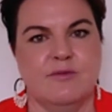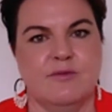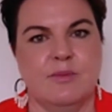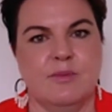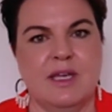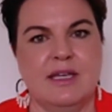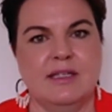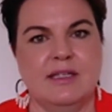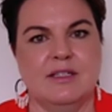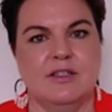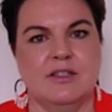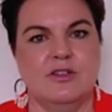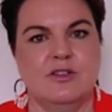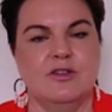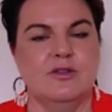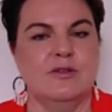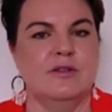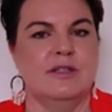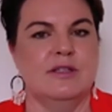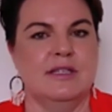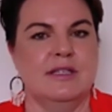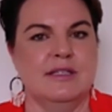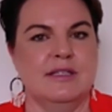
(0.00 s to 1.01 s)
me to do
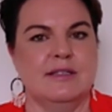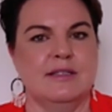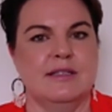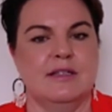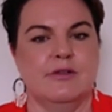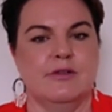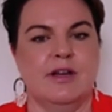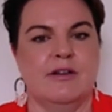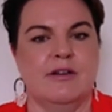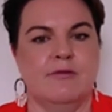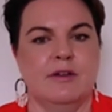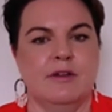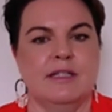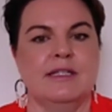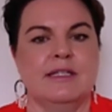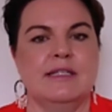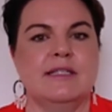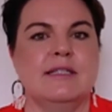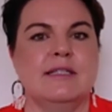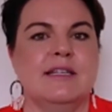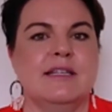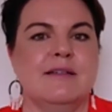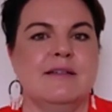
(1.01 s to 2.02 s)
things that are
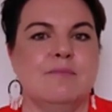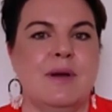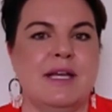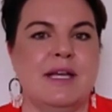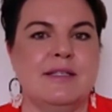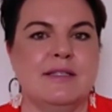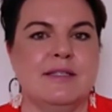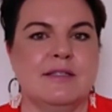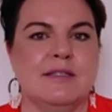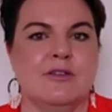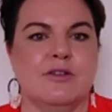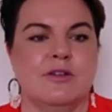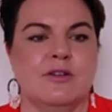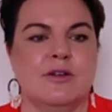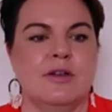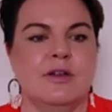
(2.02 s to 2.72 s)
unrealistic based on